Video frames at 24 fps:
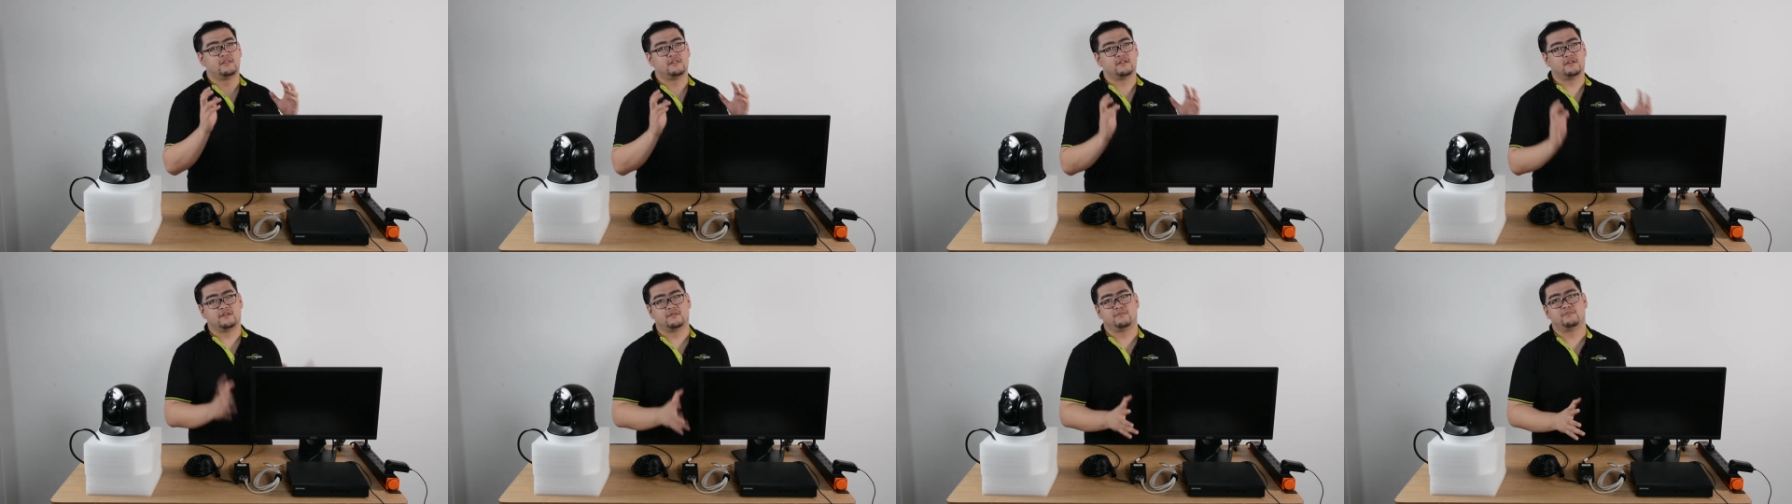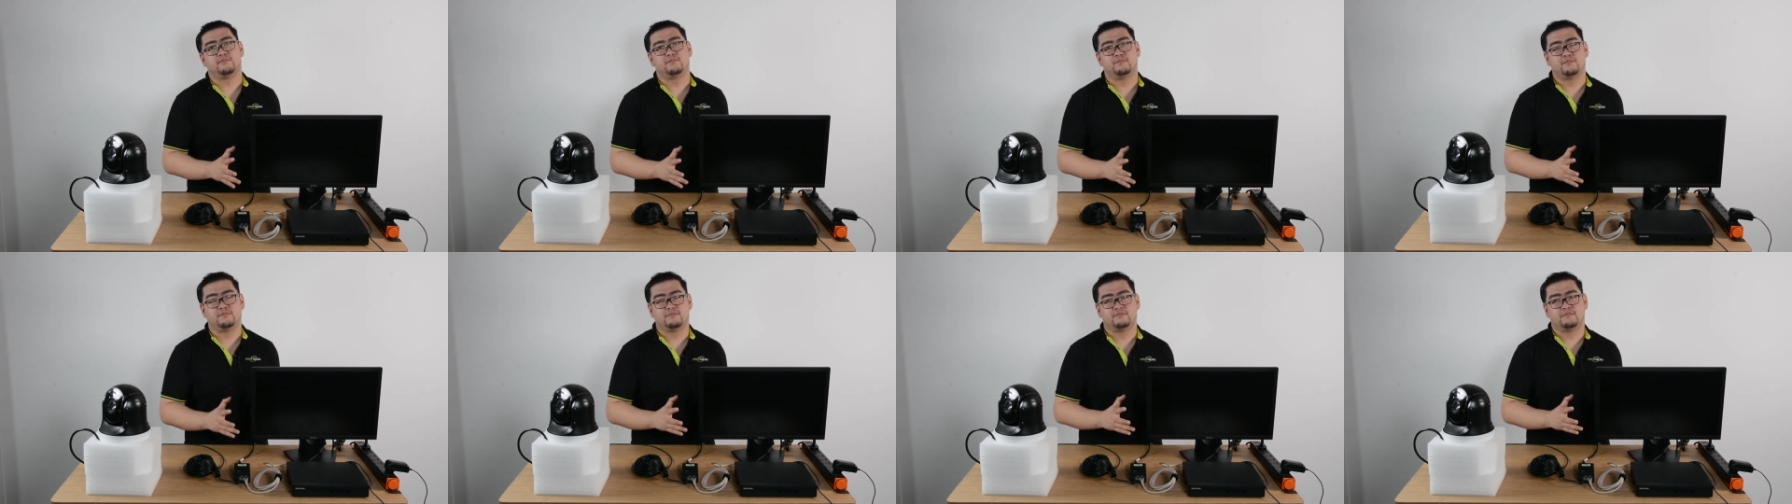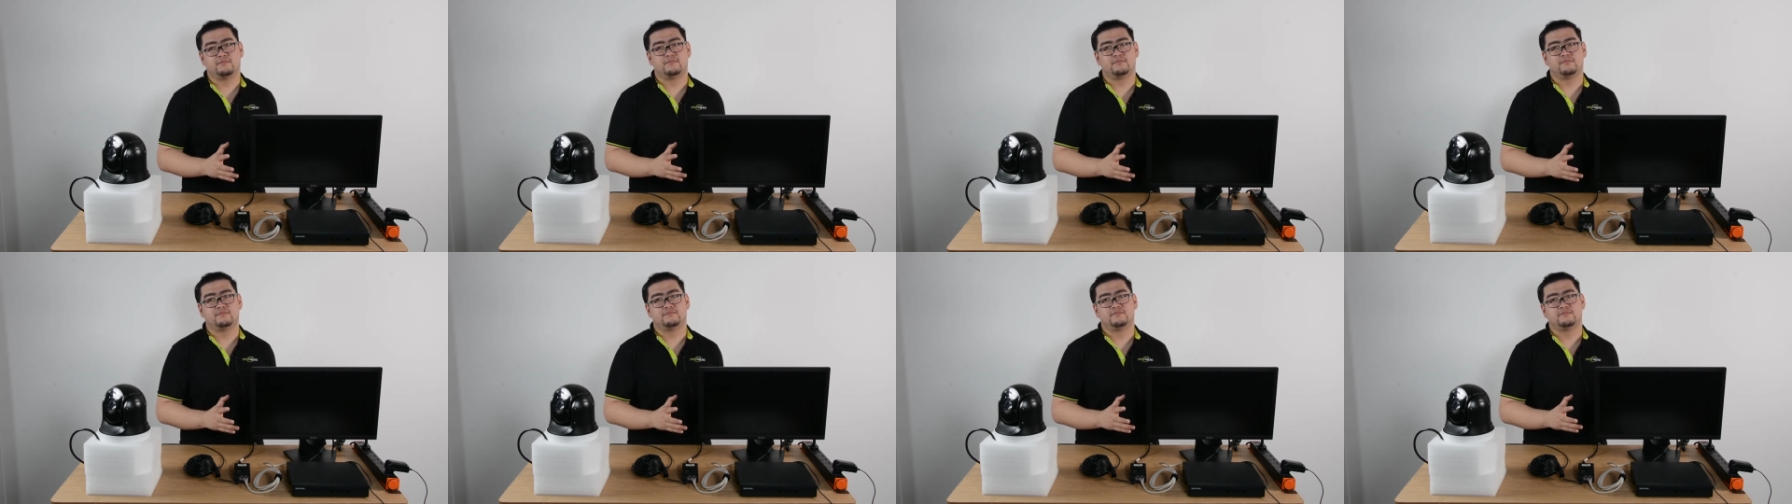the
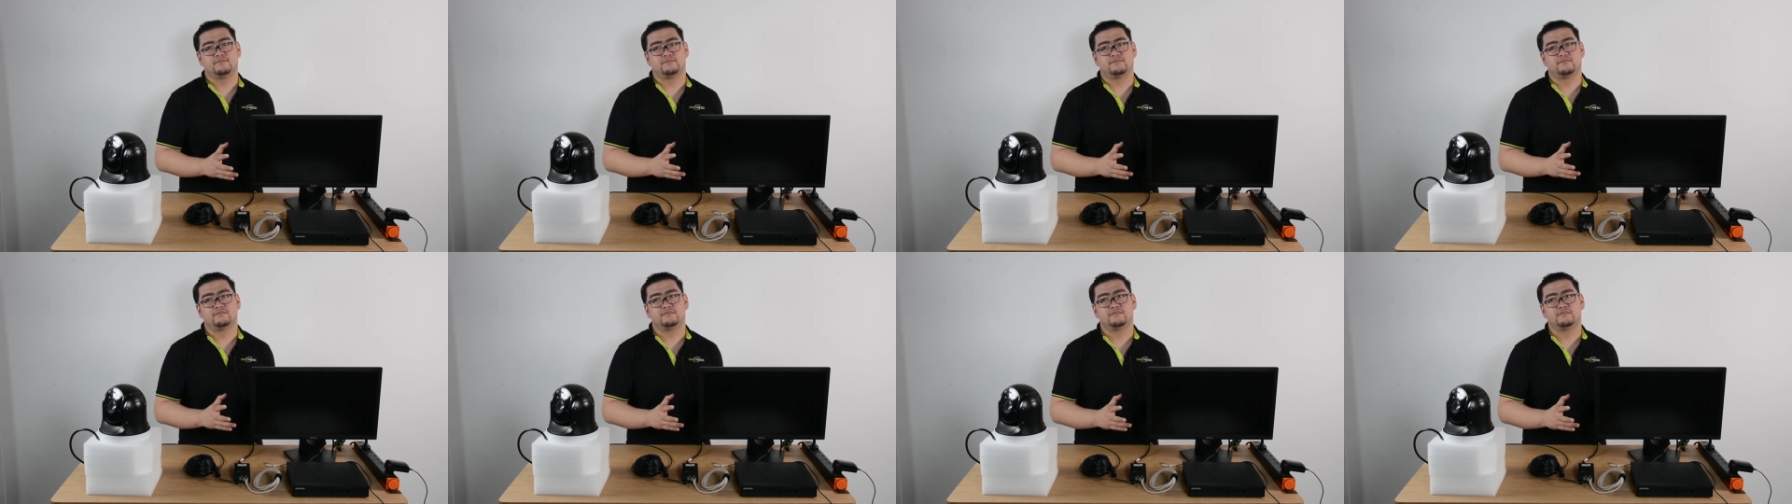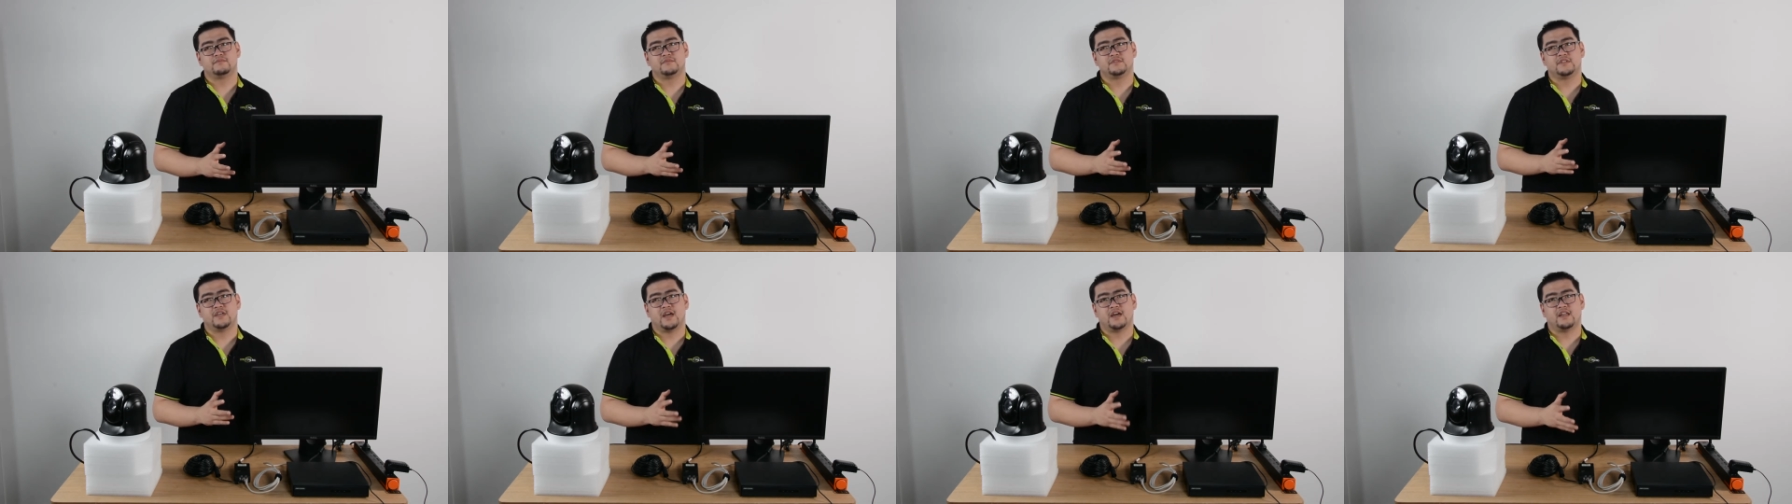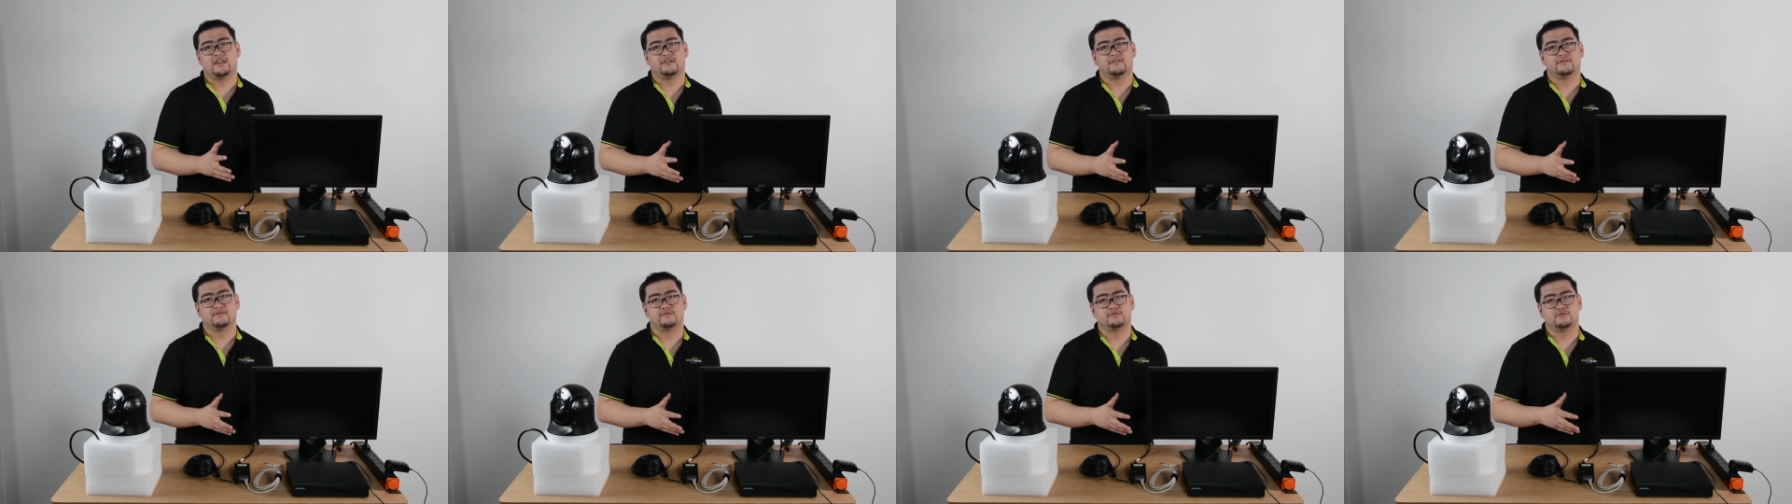
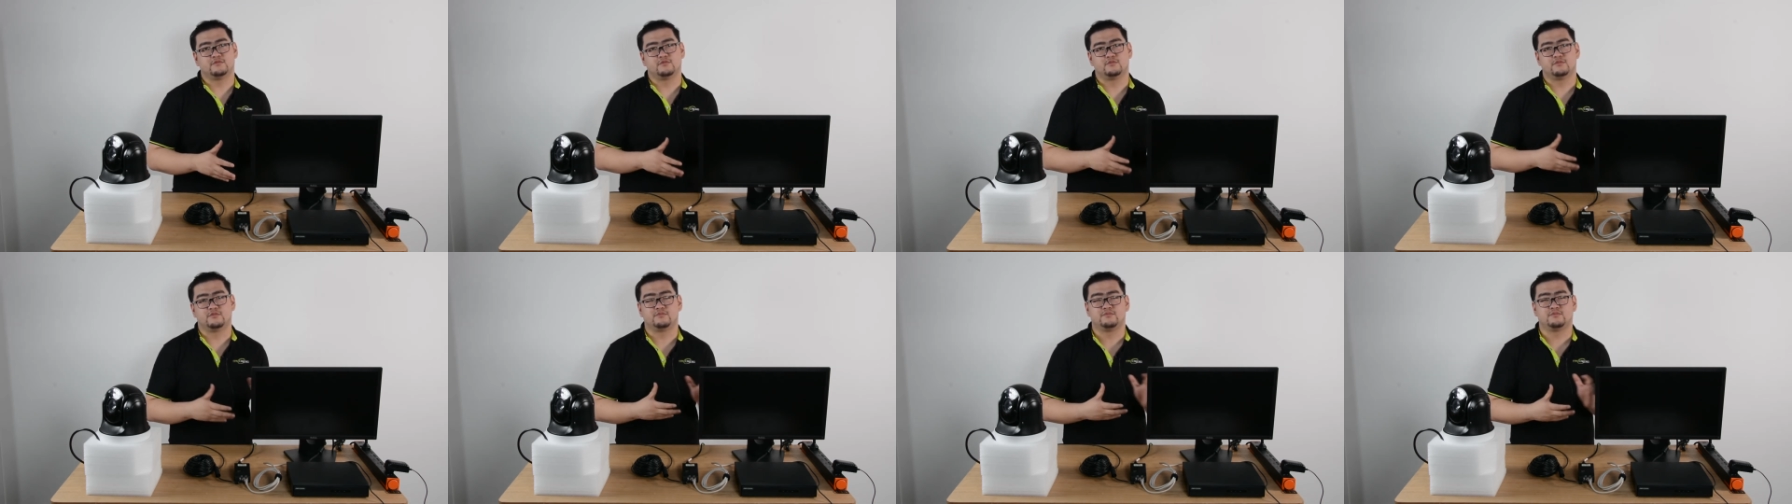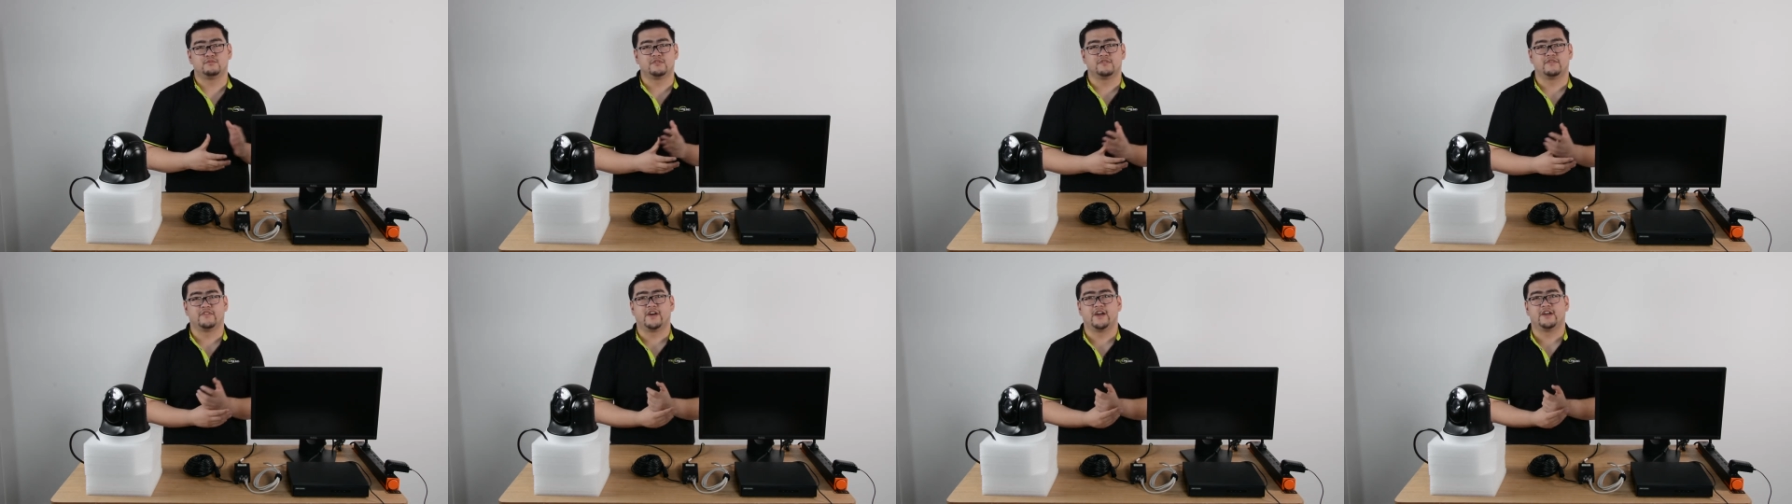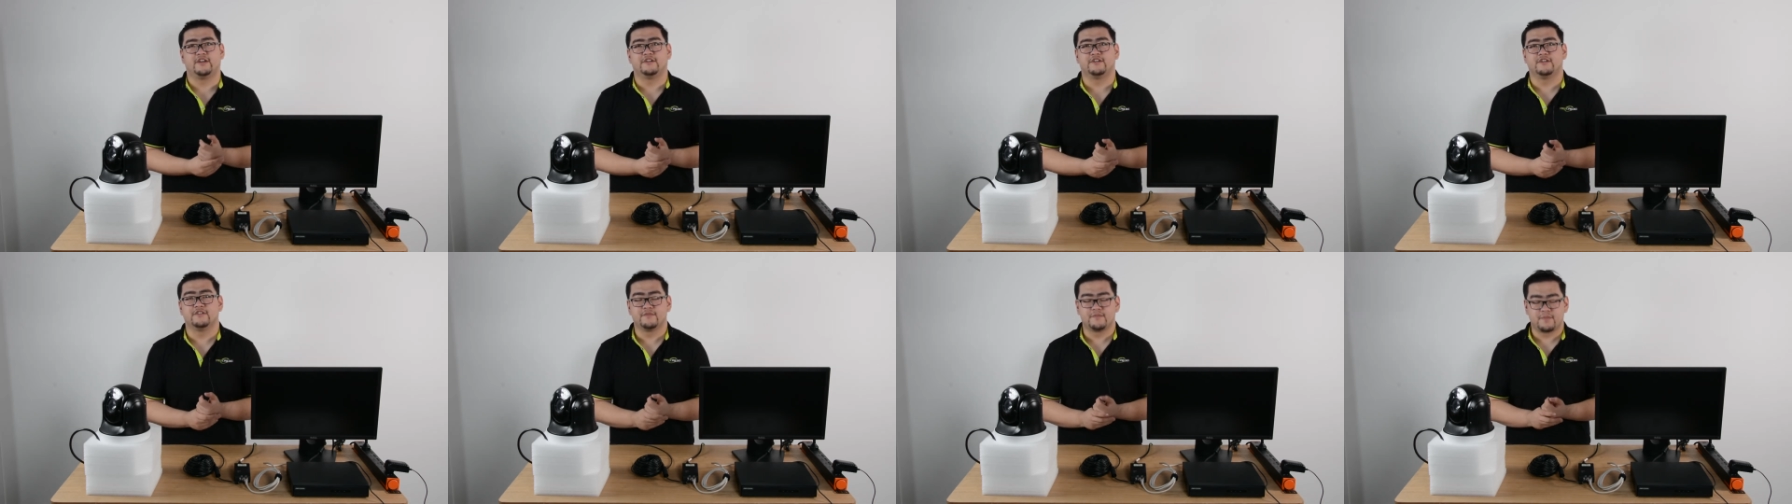data
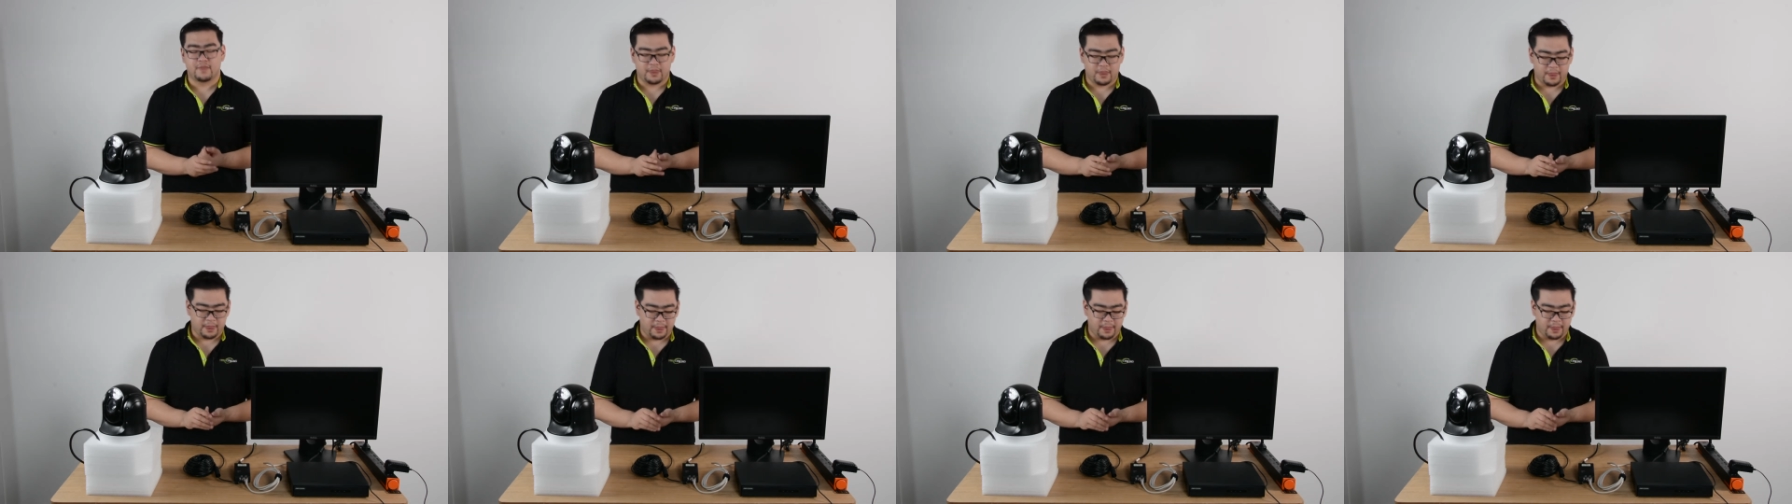provider.